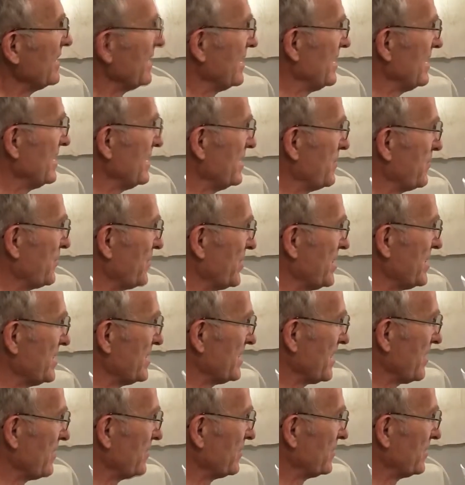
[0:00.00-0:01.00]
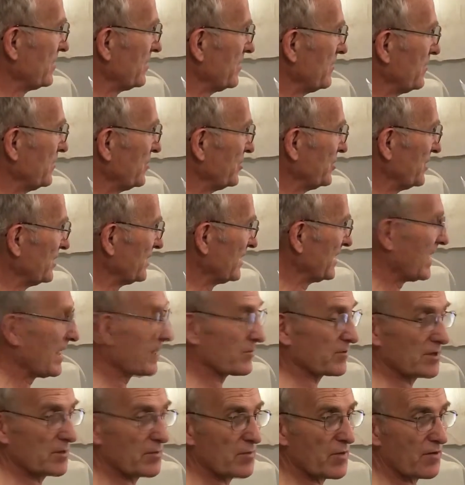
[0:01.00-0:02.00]
in the printout, which is
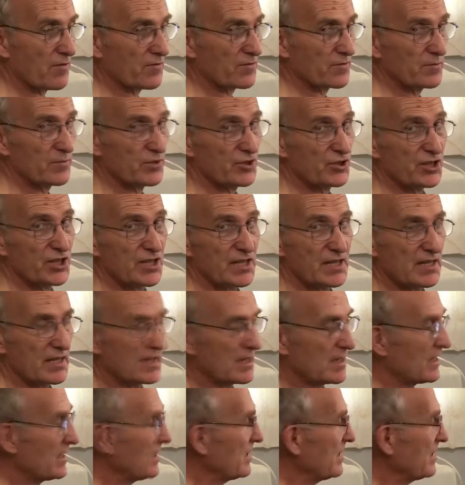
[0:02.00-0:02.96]
kept above the machine.